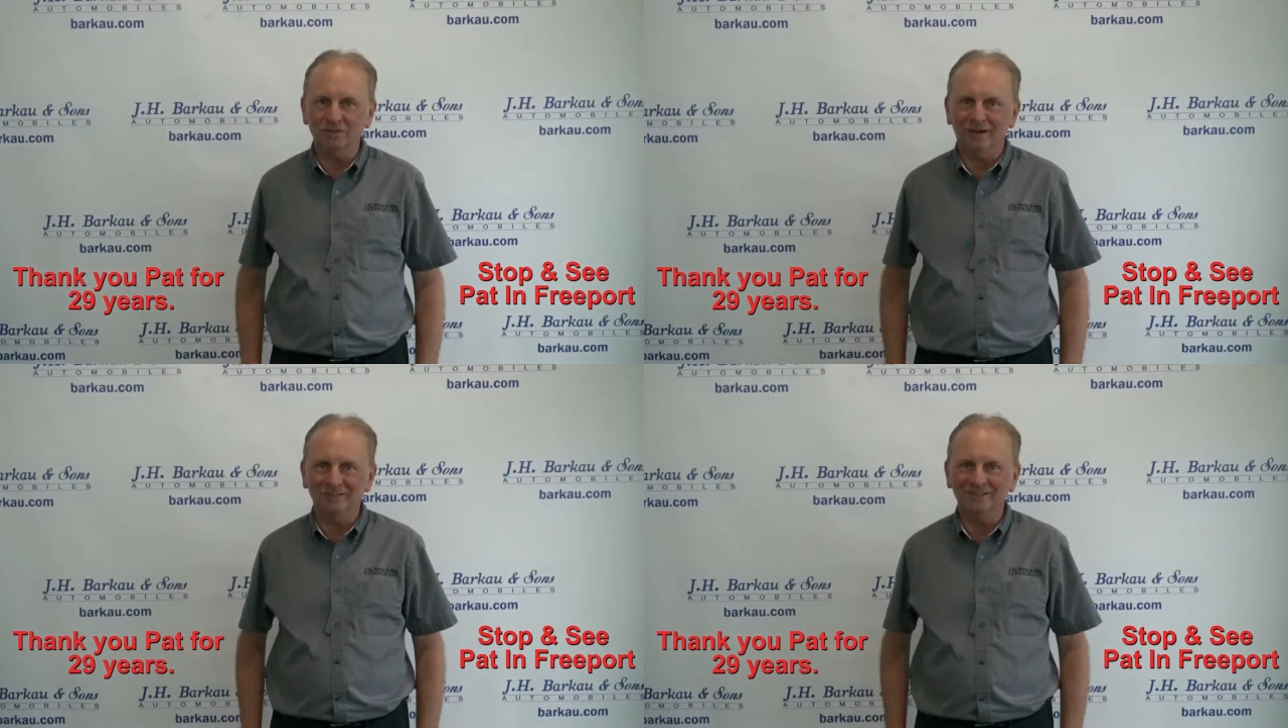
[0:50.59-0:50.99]

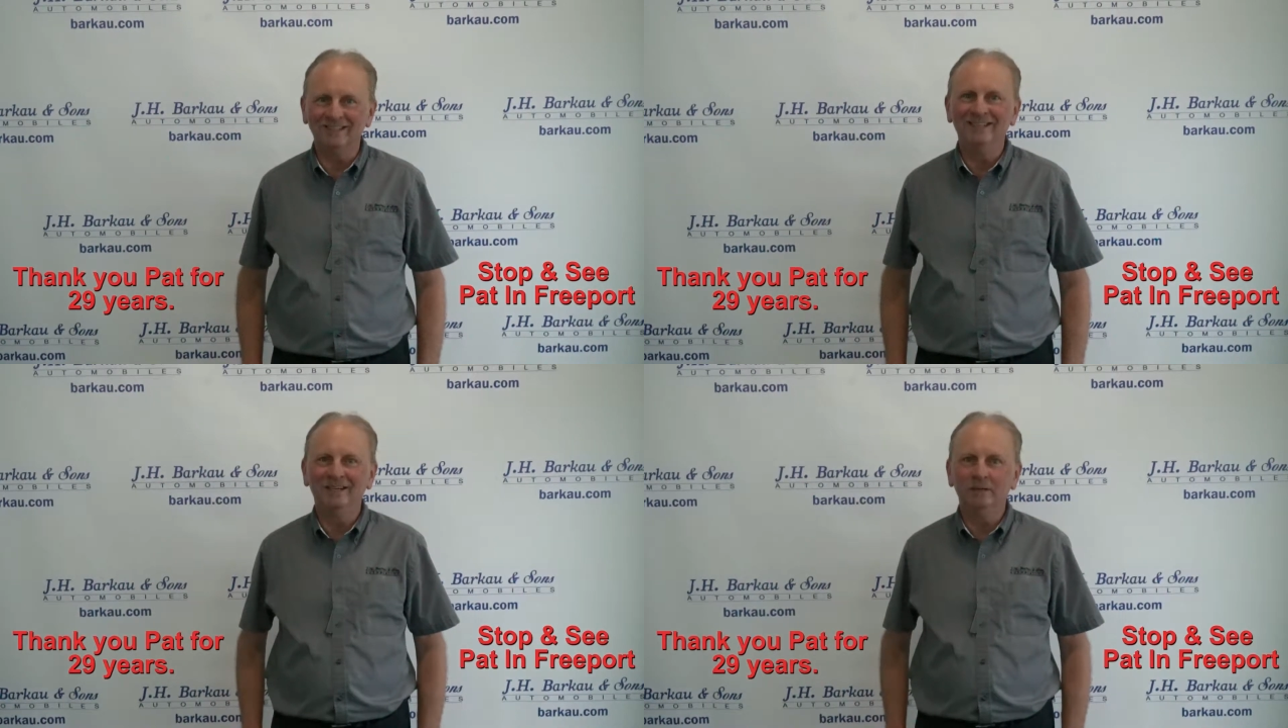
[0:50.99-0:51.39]
Sons.
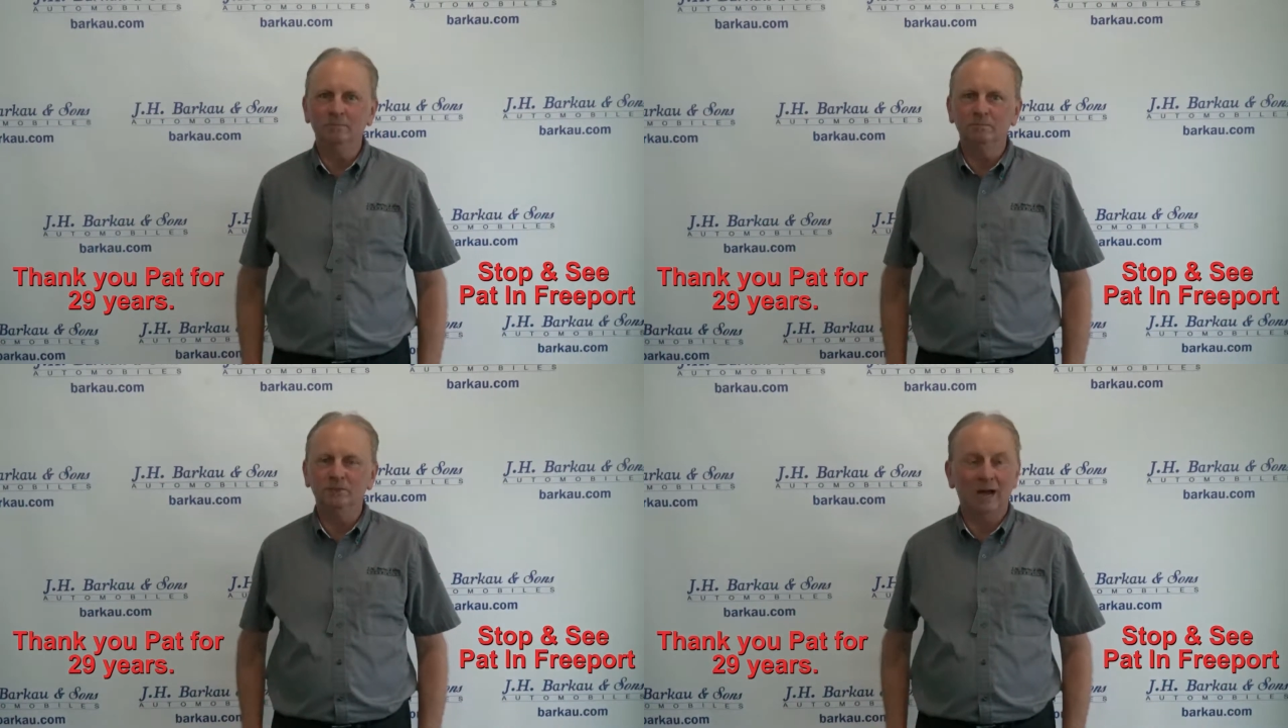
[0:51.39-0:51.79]

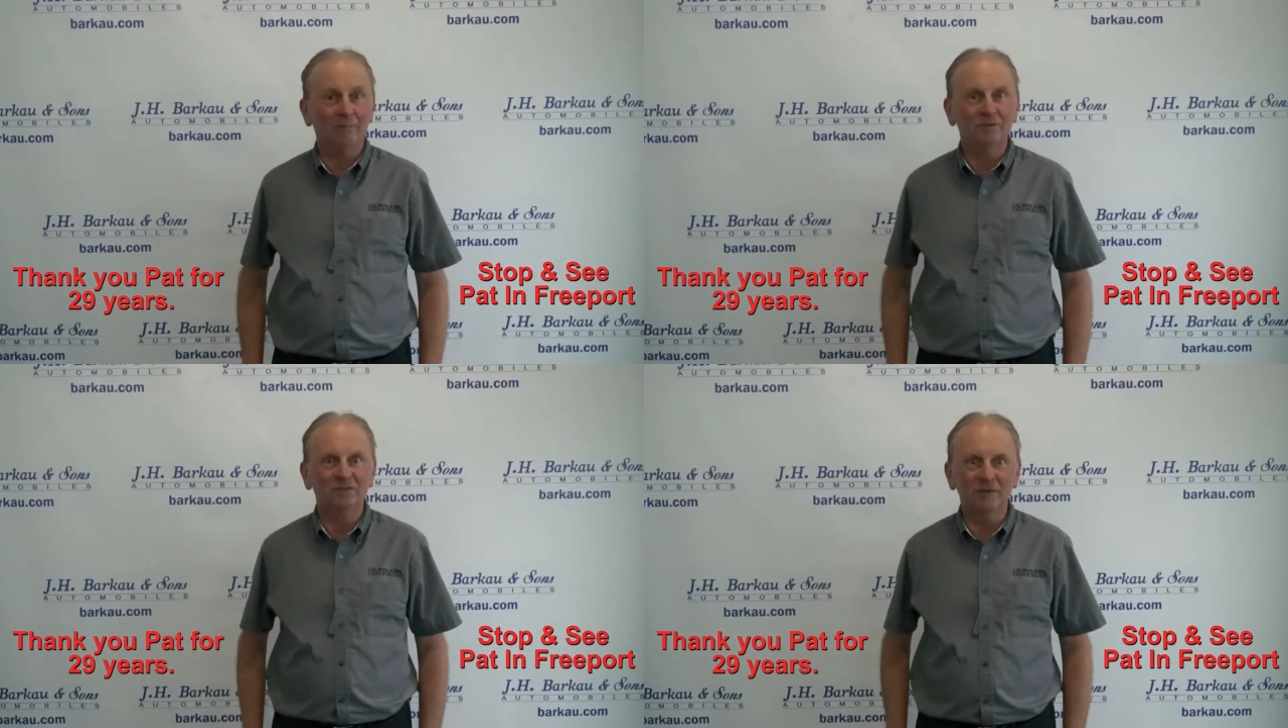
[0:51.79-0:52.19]

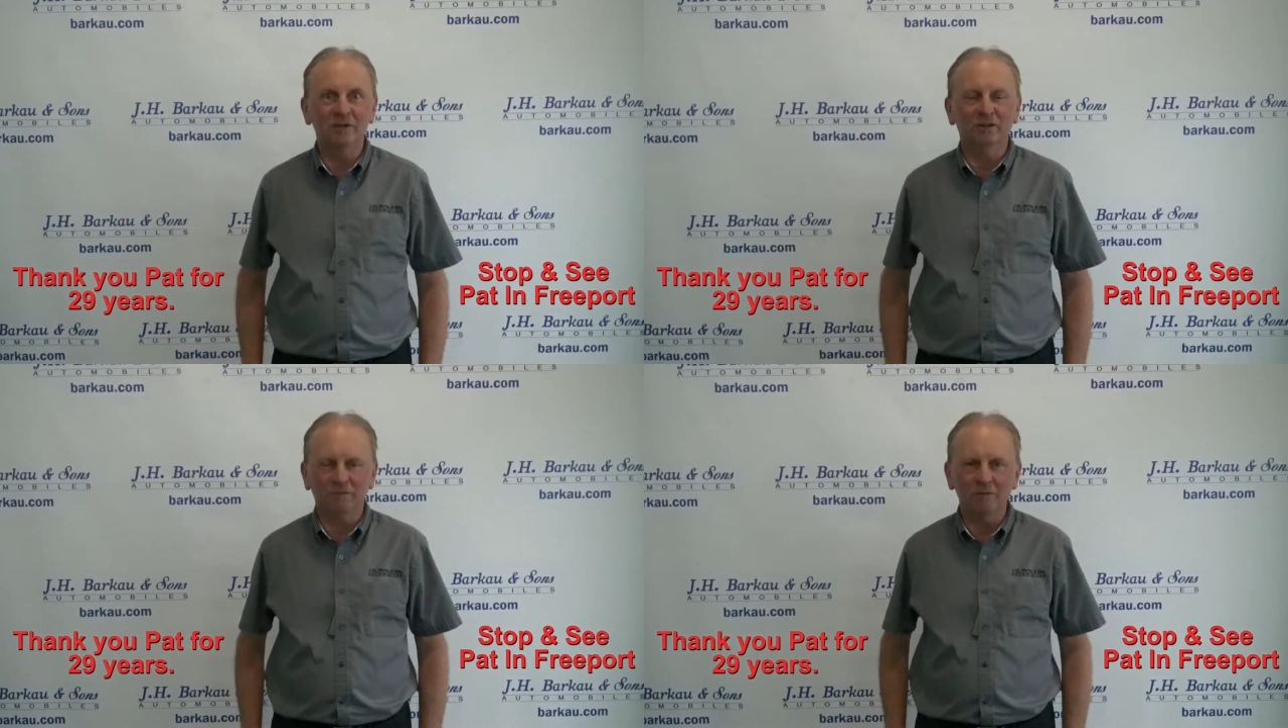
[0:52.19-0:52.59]
Stop and see
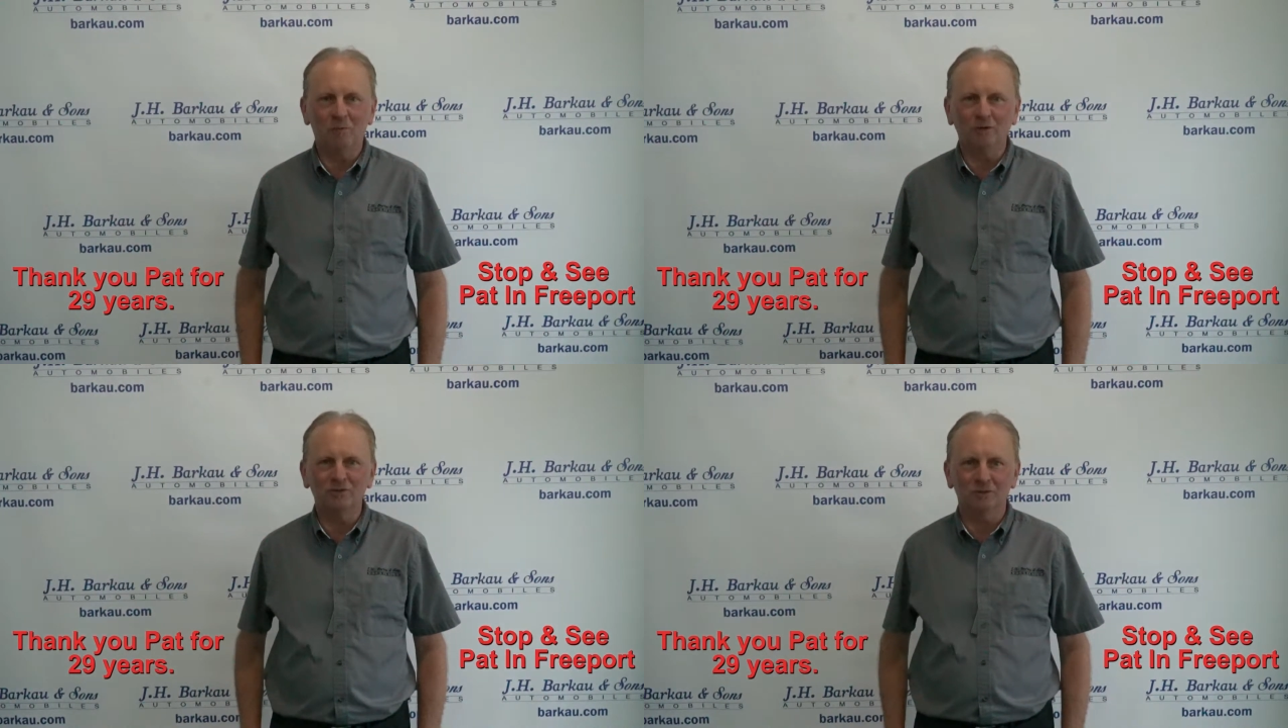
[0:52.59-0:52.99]
me in the
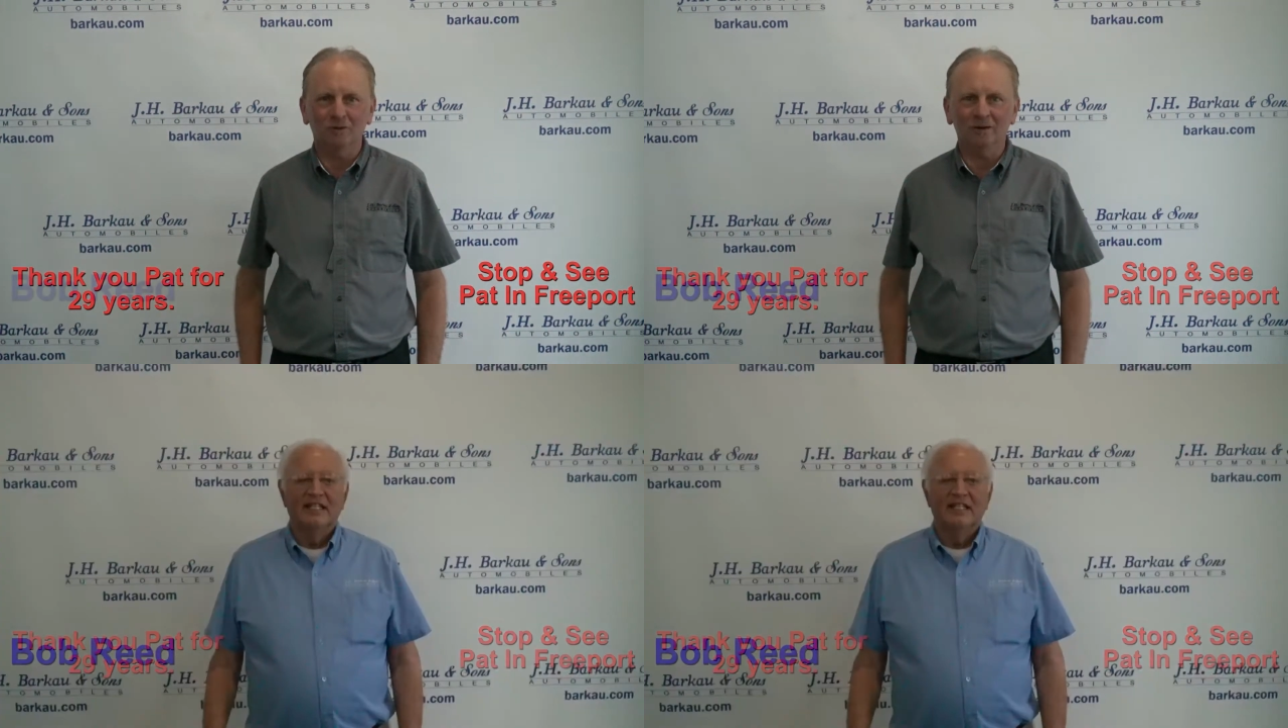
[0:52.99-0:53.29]
Freeport store.